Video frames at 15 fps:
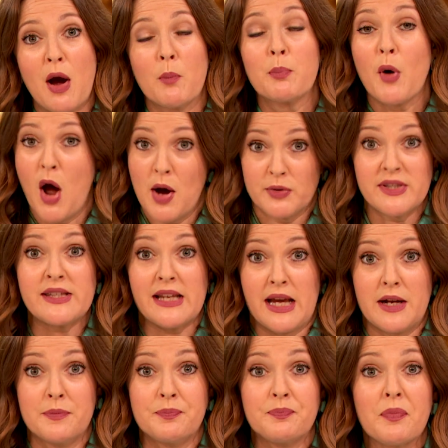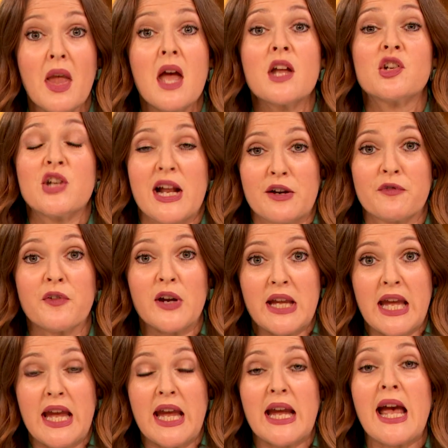Brownson, Jennifer
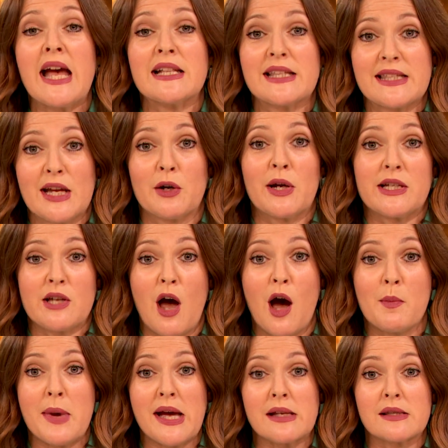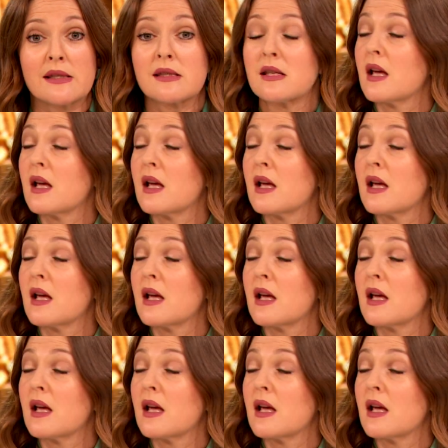King, and Sarah Thomas.